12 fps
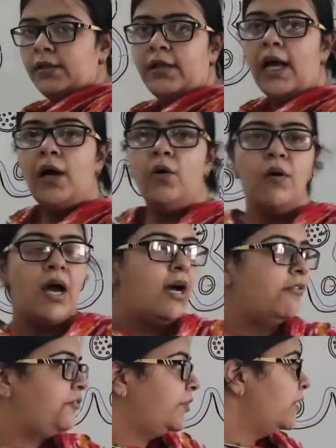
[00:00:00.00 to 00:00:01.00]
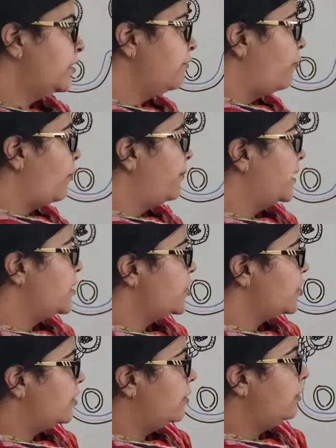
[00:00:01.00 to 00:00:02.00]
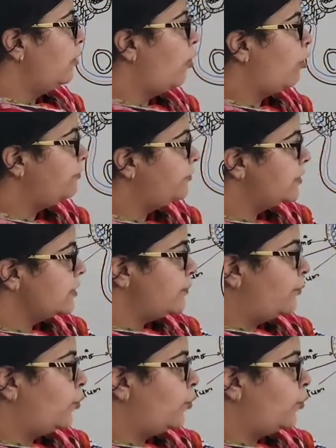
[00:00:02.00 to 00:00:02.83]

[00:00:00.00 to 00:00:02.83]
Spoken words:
Now after the formation of this